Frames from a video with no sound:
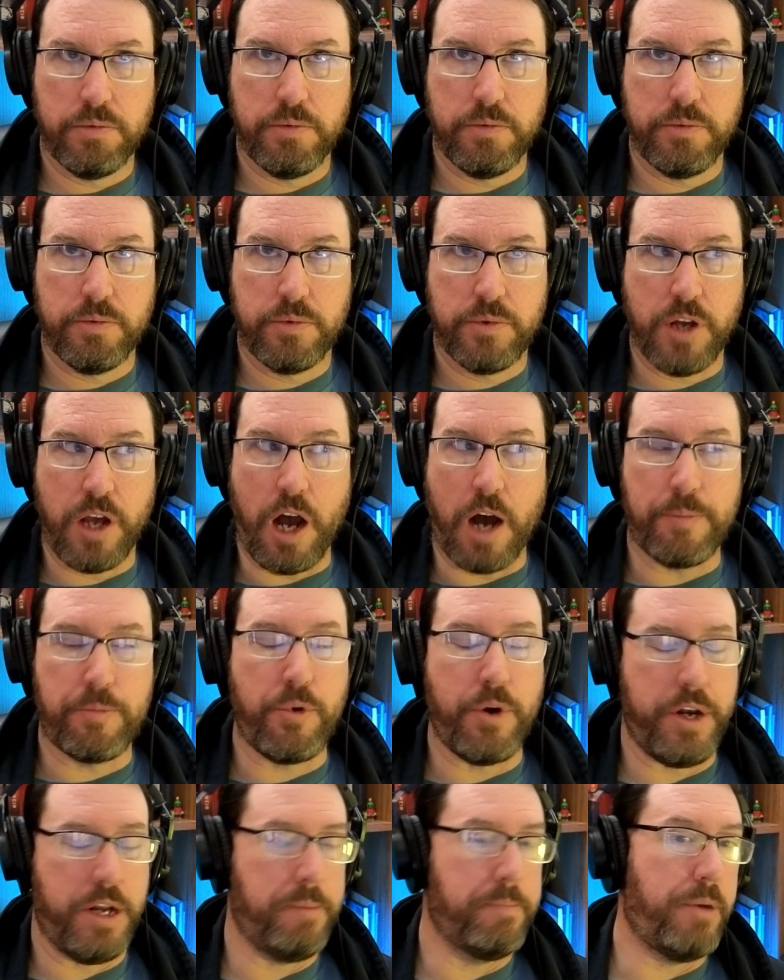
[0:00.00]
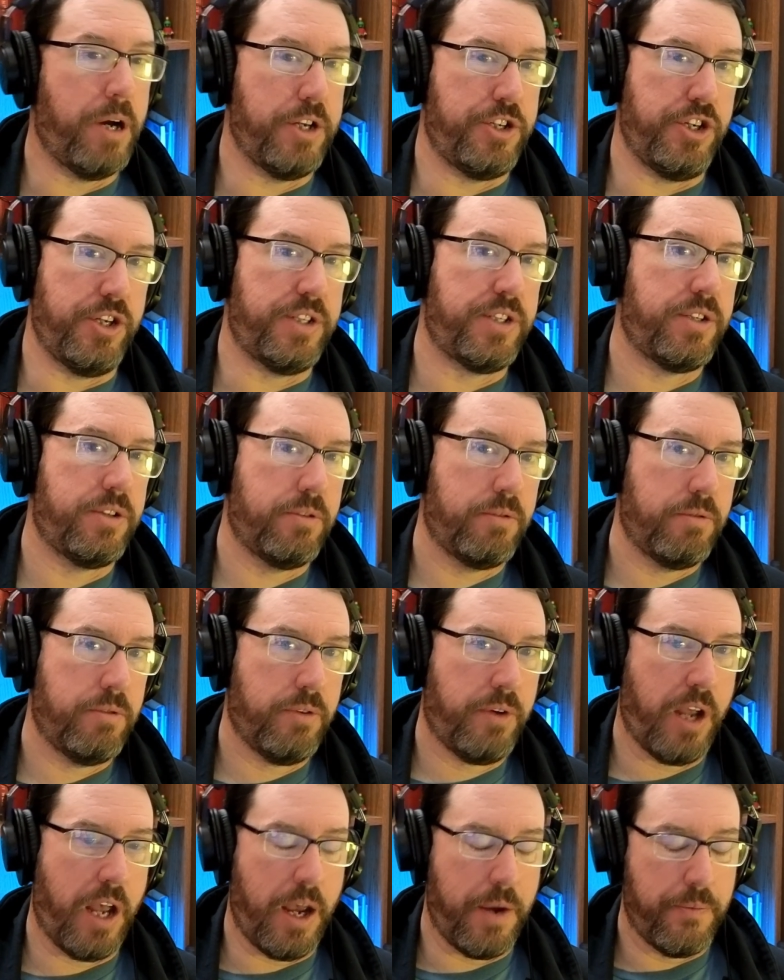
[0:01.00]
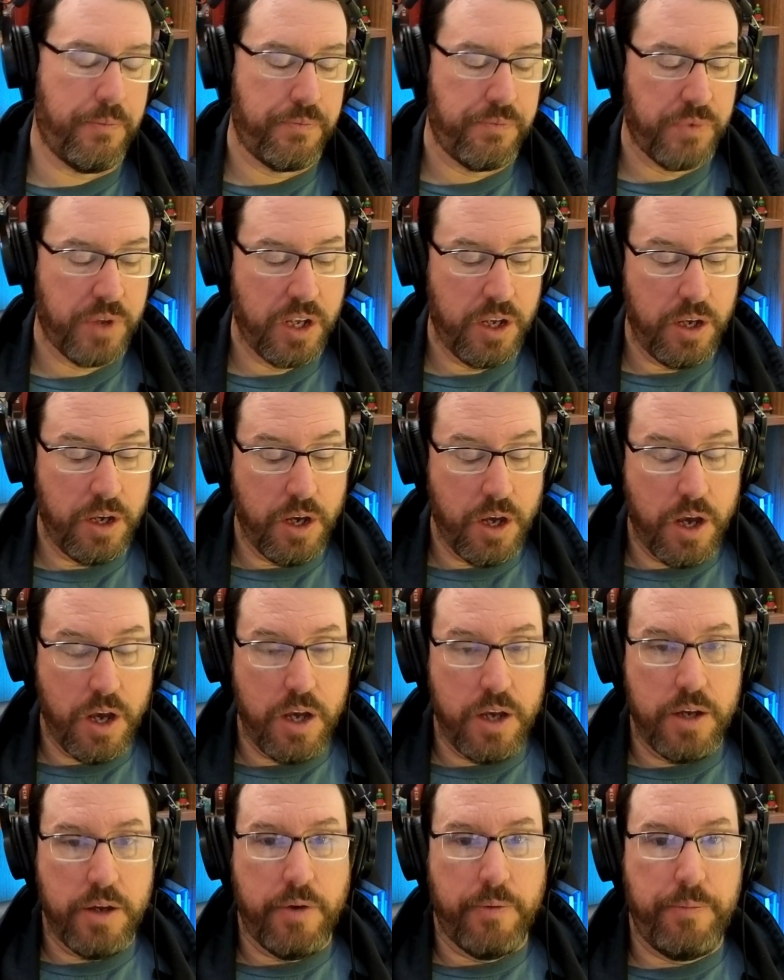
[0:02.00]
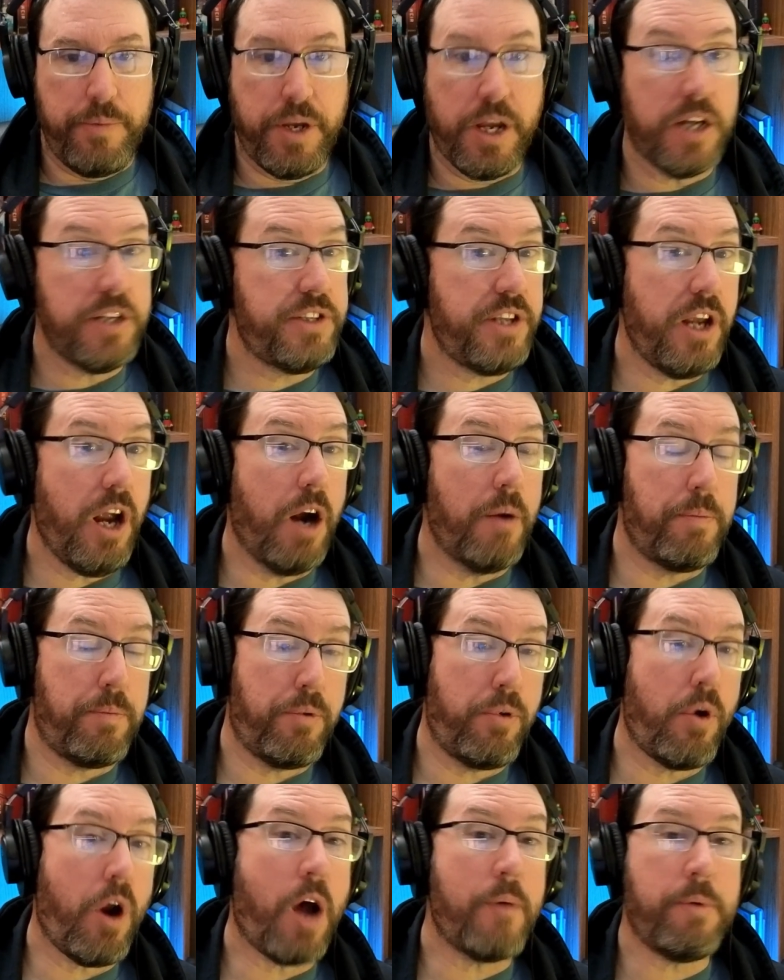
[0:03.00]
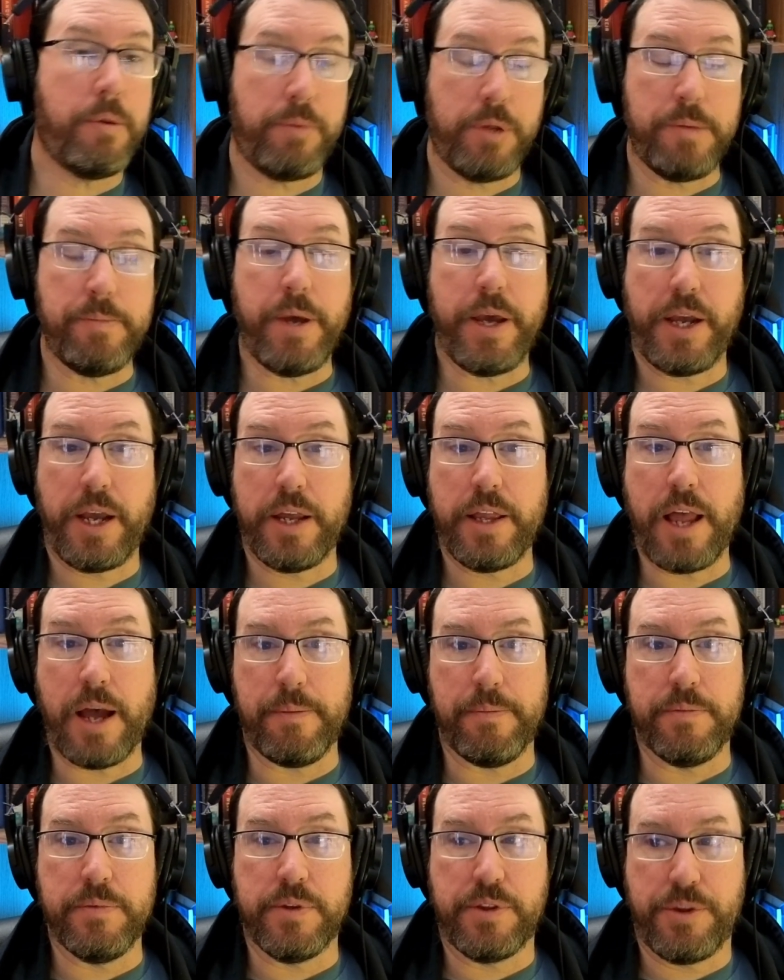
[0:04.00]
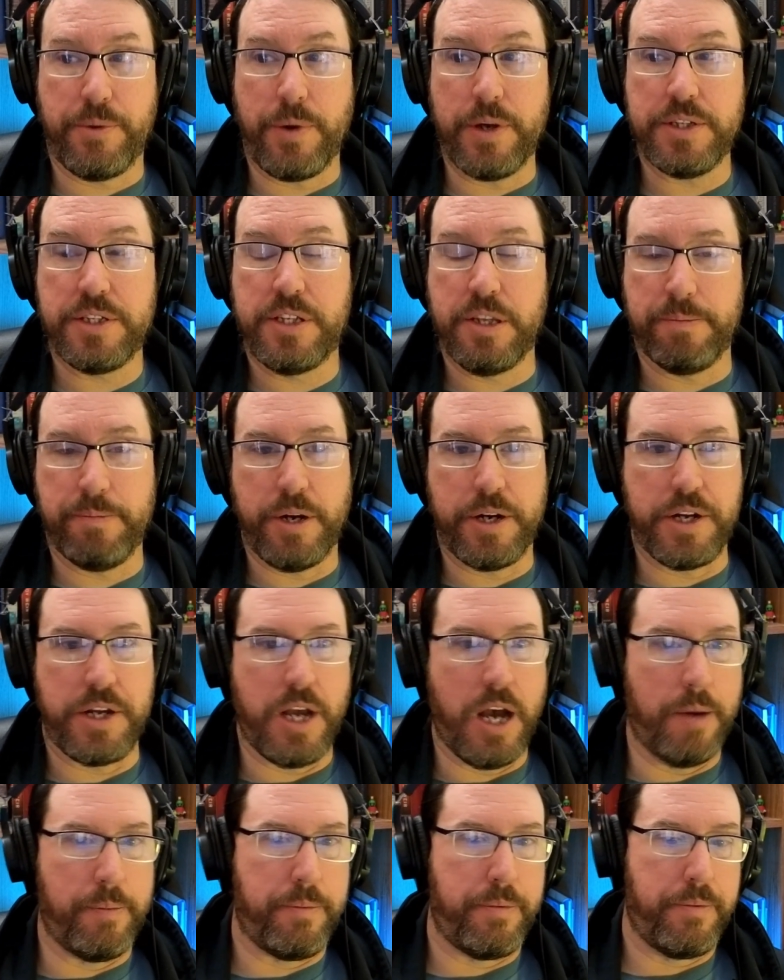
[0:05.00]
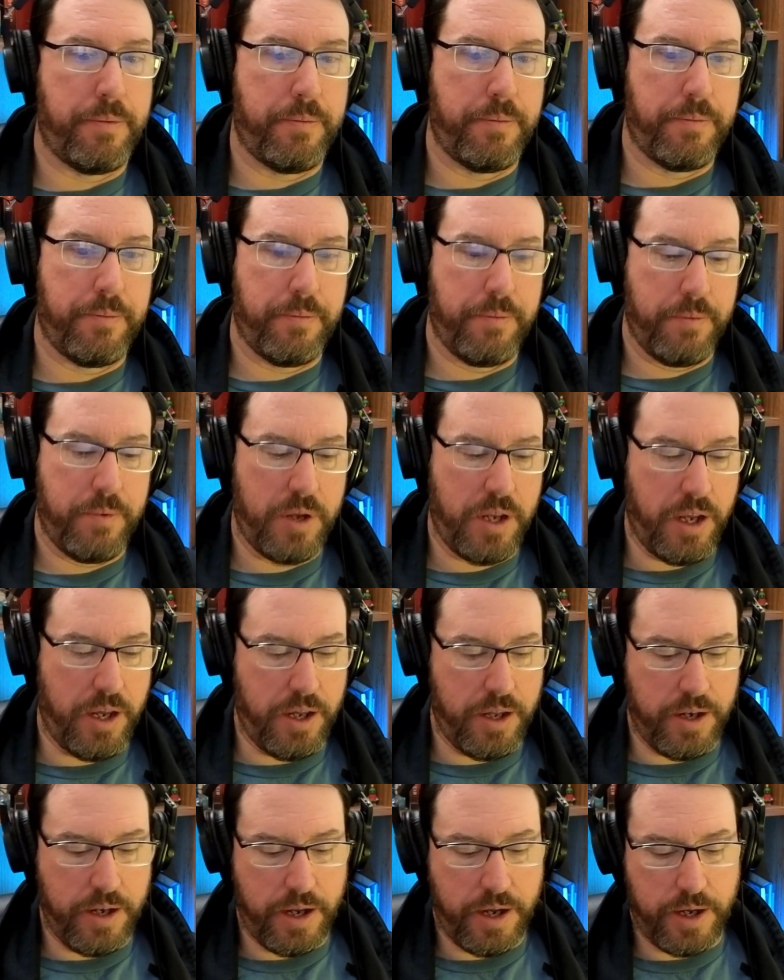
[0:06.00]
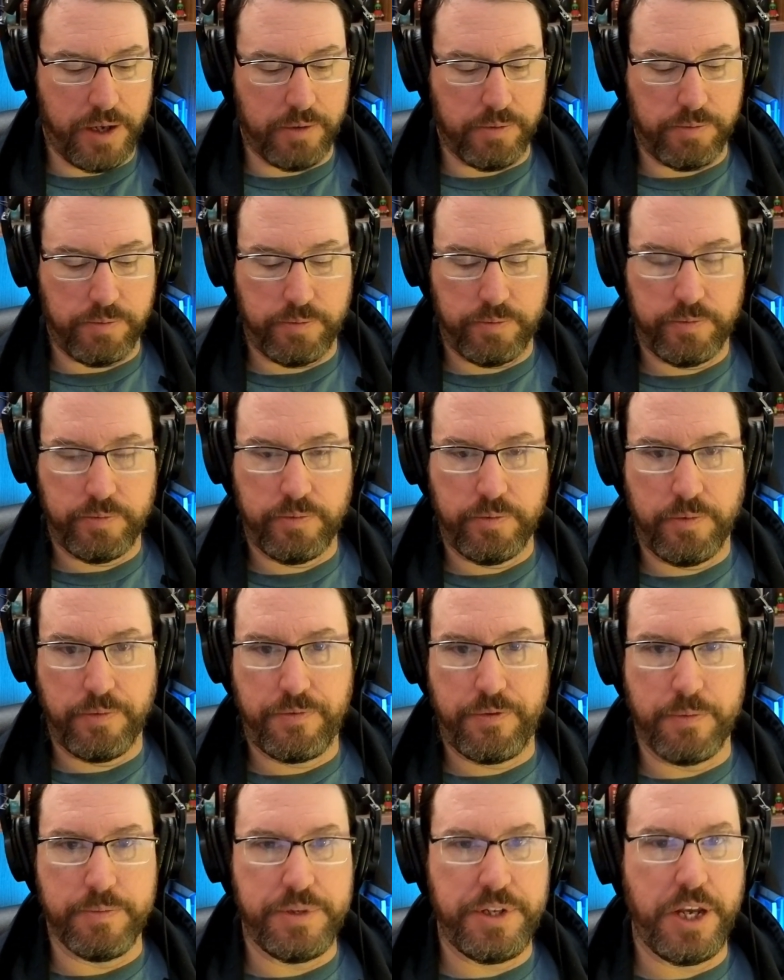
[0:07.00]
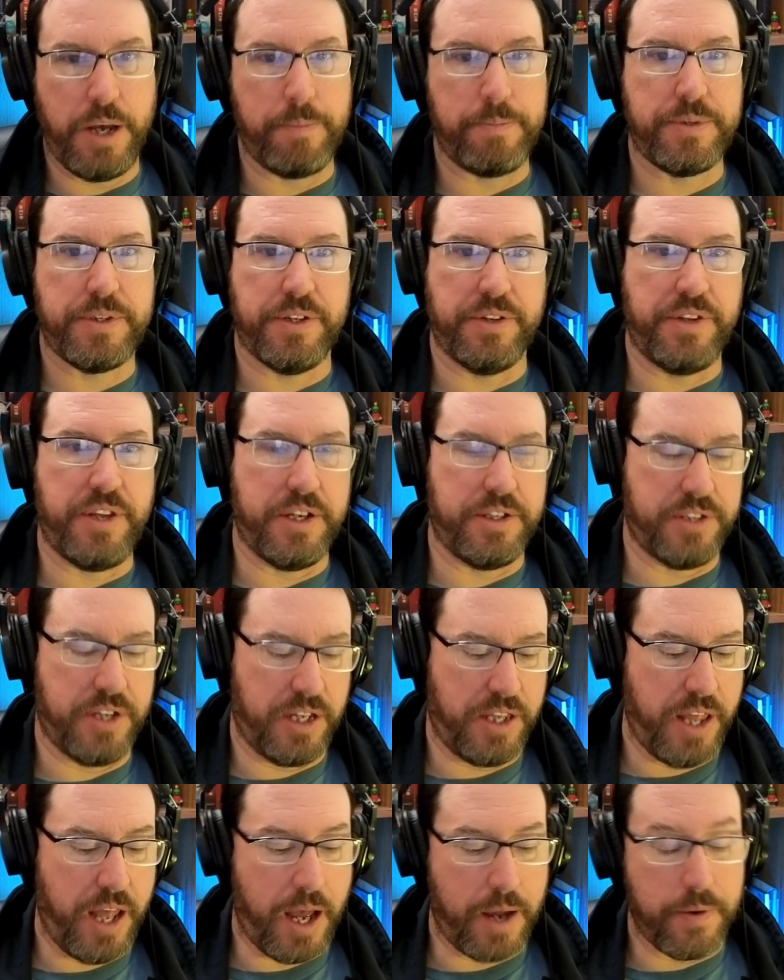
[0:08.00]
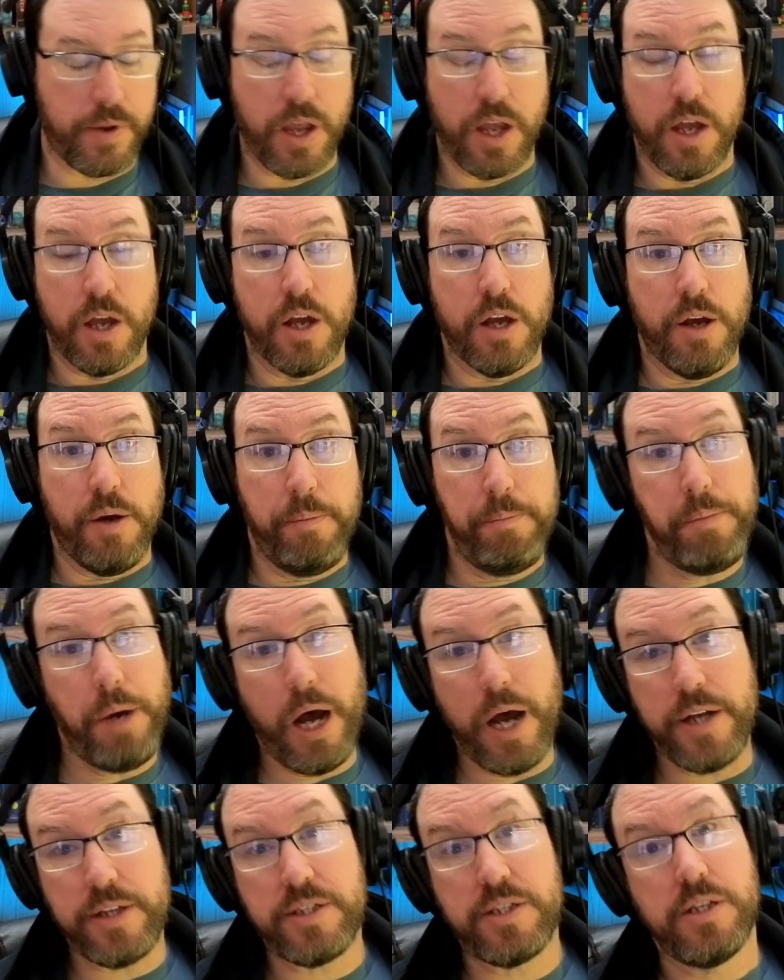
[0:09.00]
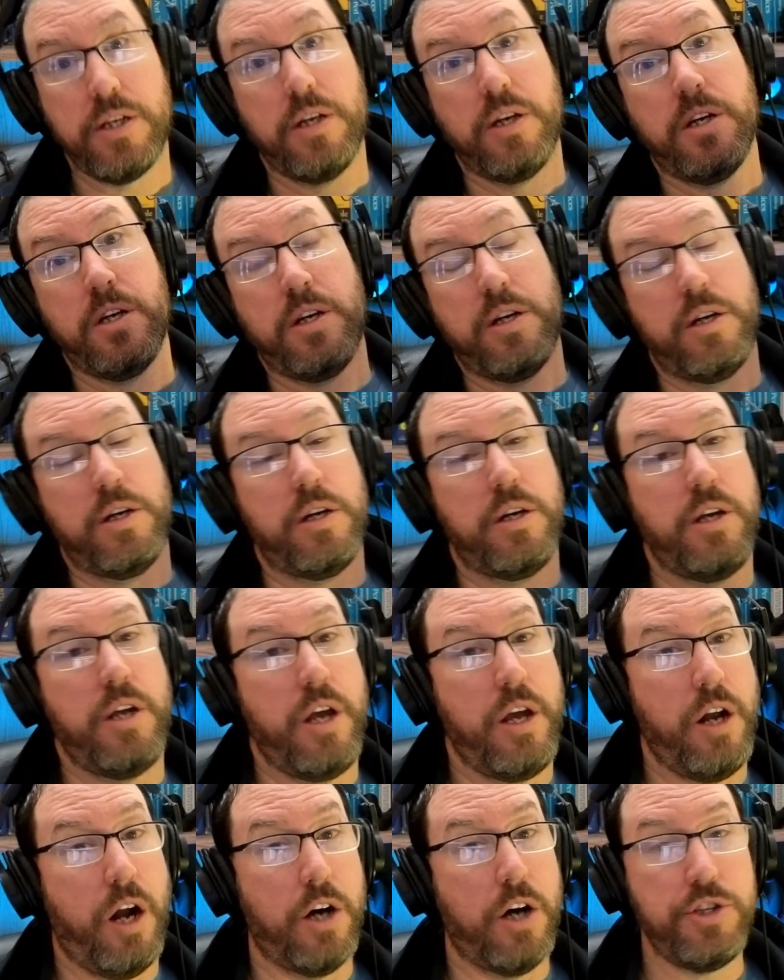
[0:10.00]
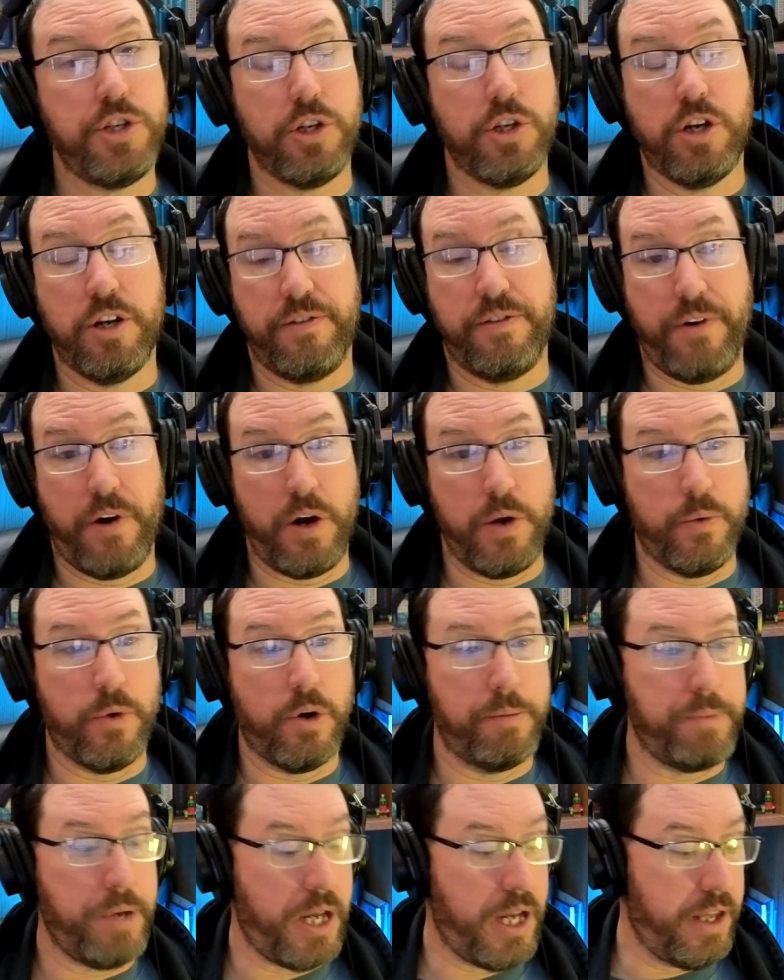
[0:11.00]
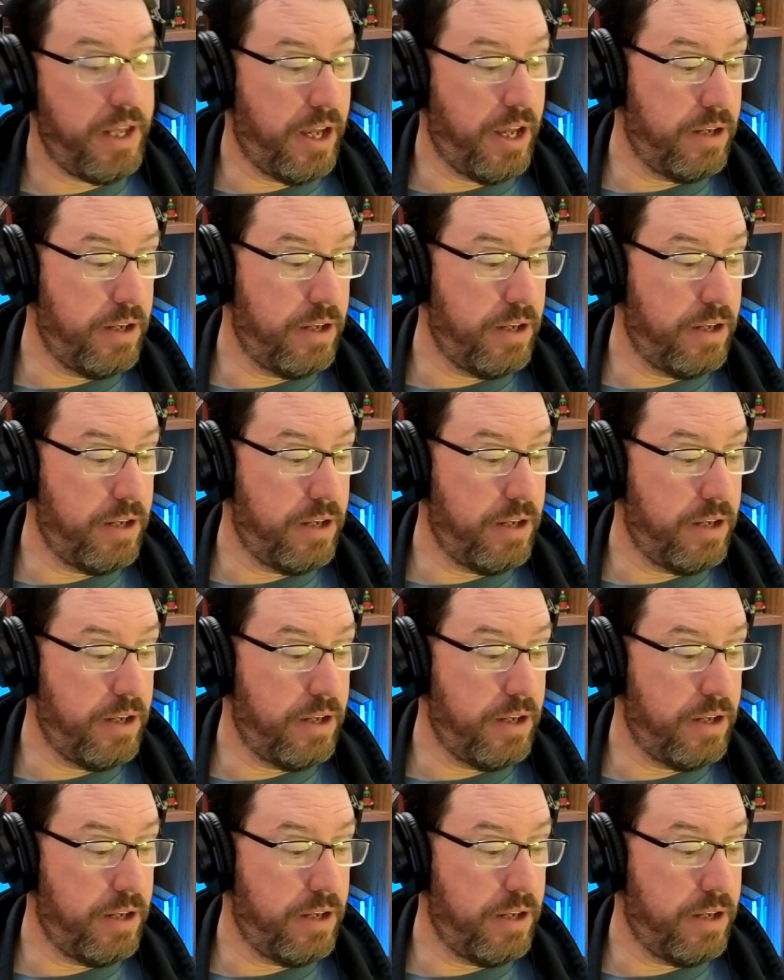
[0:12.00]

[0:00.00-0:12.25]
operating budget, okay? Because they are probably making the rest of the money up in from tips and things like that. But it also could very well be that,